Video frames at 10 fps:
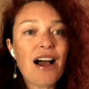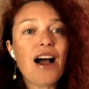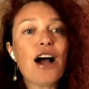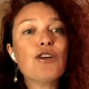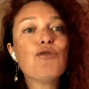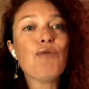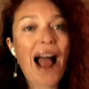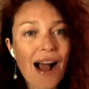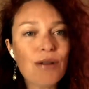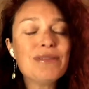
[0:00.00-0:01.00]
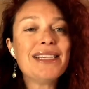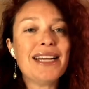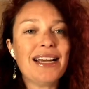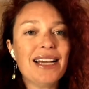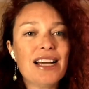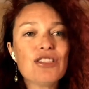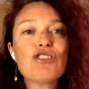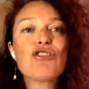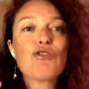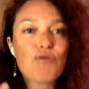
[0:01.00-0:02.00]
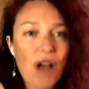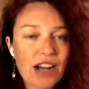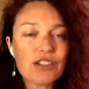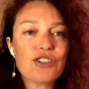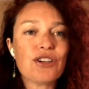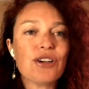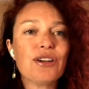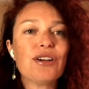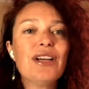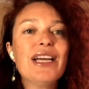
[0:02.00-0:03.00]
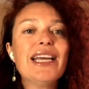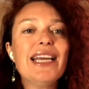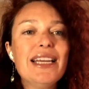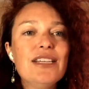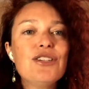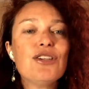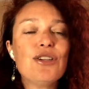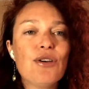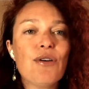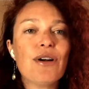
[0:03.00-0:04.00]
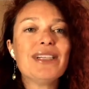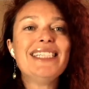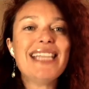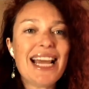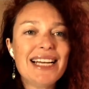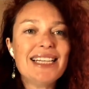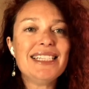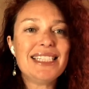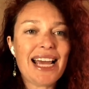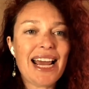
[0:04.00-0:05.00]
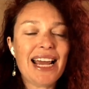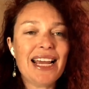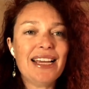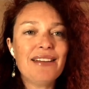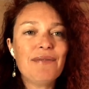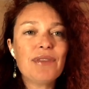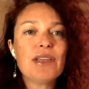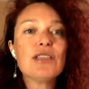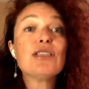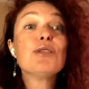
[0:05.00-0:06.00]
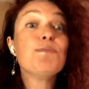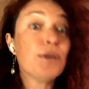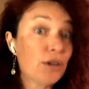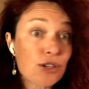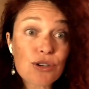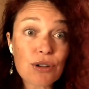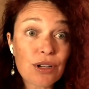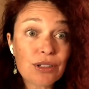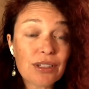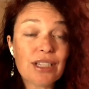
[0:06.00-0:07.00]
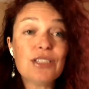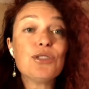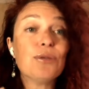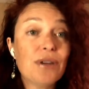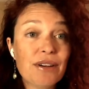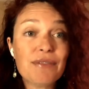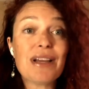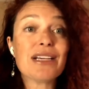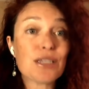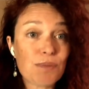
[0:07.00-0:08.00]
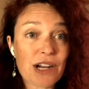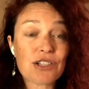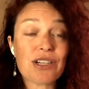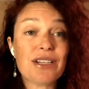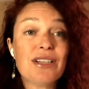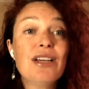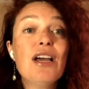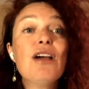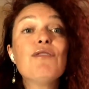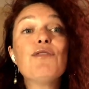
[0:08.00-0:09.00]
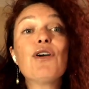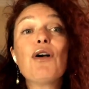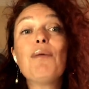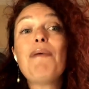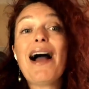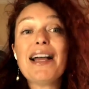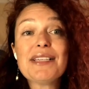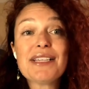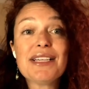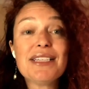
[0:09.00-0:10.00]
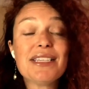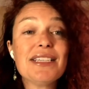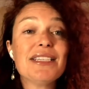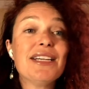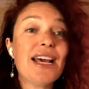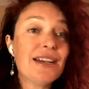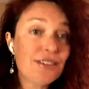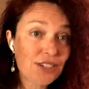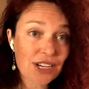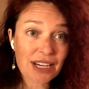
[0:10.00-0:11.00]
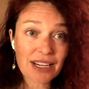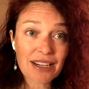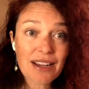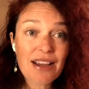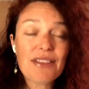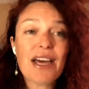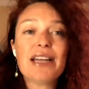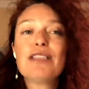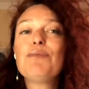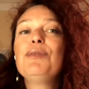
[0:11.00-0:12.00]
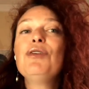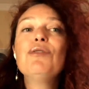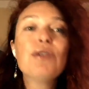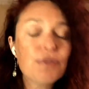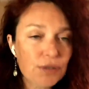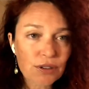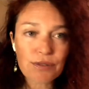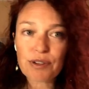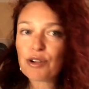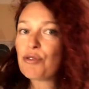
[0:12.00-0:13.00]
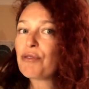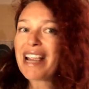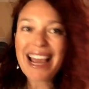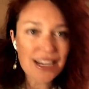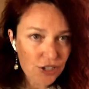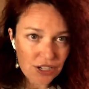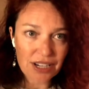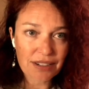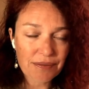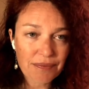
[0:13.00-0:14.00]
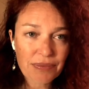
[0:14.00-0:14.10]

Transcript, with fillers: a grounding, a structure into your day to day spiritual, intuitive expression. Virgo Pisces is an energy that is beautiful for creation.